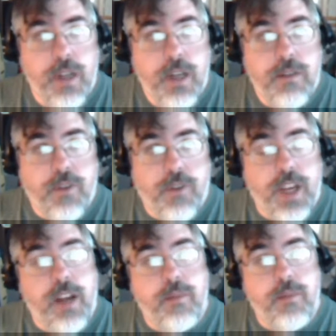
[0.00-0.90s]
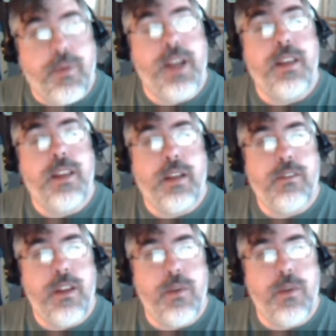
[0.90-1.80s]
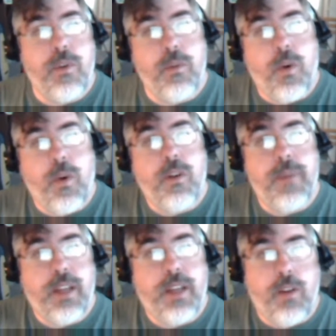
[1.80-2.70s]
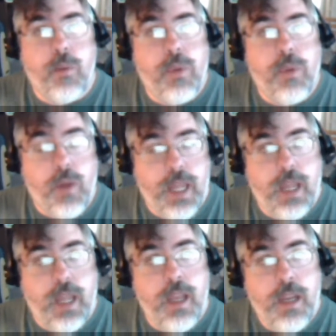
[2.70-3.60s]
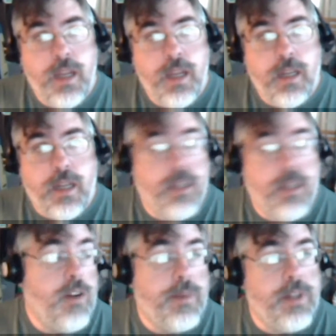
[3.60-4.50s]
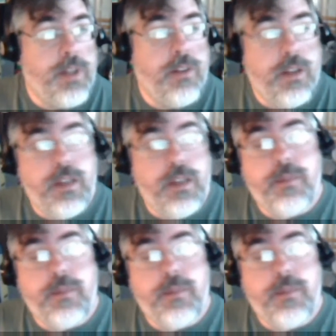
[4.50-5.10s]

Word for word: freak out and break things, and they weren't welcoming a new employee and a new opportunity to